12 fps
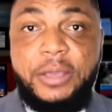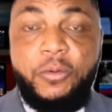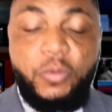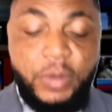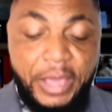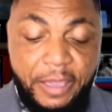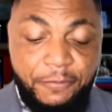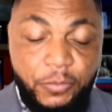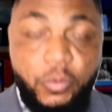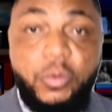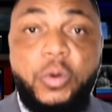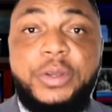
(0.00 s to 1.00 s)
We'll have a
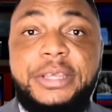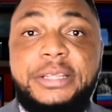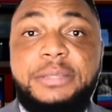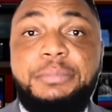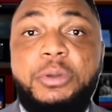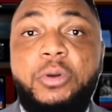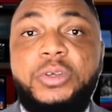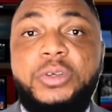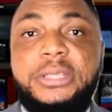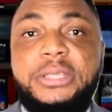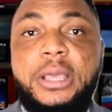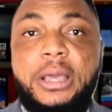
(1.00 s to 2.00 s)
look on it
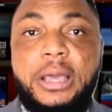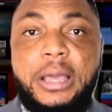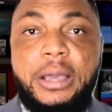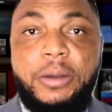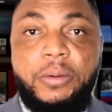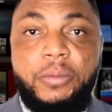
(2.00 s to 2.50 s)
because uh,